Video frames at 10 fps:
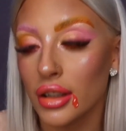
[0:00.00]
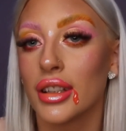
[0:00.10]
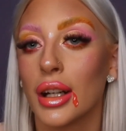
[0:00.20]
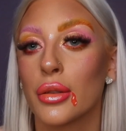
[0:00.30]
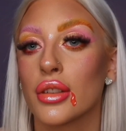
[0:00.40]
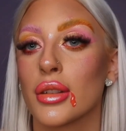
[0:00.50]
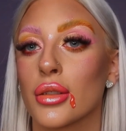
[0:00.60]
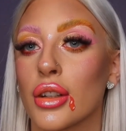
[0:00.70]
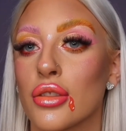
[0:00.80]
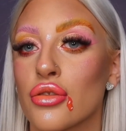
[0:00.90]
That was because I was
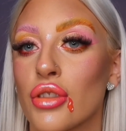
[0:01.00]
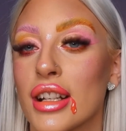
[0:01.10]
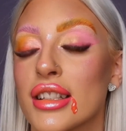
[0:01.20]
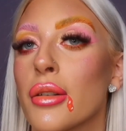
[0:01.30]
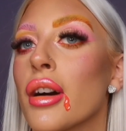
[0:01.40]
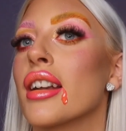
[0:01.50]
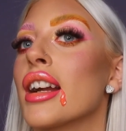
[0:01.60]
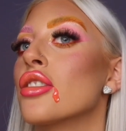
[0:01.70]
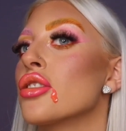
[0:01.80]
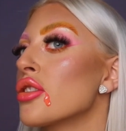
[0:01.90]
concentrating so hard I
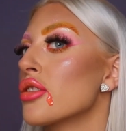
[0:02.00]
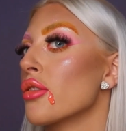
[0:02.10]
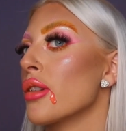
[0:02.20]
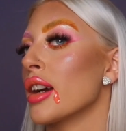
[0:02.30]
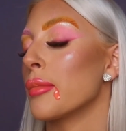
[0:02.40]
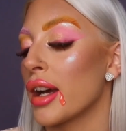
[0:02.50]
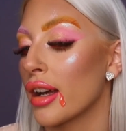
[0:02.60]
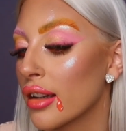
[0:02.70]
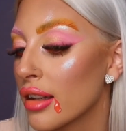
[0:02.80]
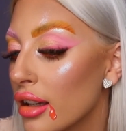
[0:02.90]
actually just threw it out my hand.